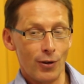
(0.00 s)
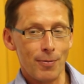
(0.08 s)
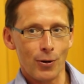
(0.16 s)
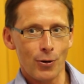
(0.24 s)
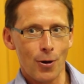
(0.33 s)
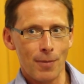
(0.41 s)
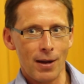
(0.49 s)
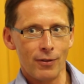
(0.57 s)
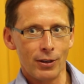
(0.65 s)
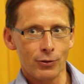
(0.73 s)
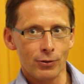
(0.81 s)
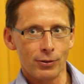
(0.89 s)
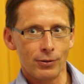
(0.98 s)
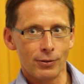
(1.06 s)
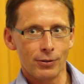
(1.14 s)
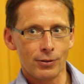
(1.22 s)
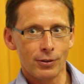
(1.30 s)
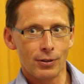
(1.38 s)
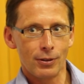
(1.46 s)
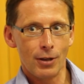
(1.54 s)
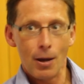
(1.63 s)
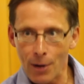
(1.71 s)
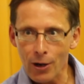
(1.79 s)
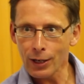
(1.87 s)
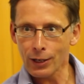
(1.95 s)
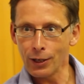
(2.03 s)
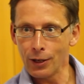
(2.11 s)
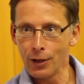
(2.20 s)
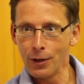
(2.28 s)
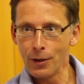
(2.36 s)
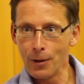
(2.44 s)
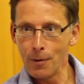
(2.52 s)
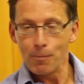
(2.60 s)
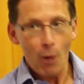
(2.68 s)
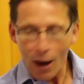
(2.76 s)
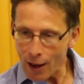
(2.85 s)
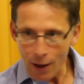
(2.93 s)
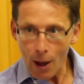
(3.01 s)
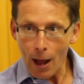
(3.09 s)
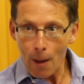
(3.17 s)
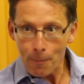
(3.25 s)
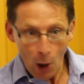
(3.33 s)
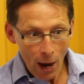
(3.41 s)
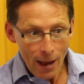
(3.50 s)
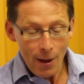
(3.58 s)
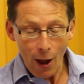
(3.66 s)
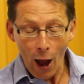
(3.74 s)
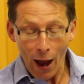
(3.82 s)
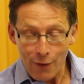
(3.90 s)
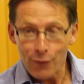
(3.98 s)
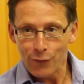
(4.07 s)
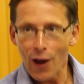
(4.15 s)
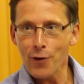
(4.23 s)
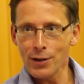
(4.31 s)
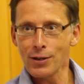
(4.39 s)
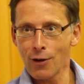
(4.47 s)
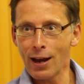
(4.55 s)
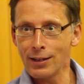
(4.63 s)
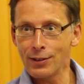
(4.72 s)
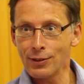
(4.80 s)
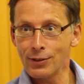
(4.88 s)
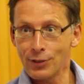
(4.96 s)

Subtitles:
female combat veterans, America, by a very great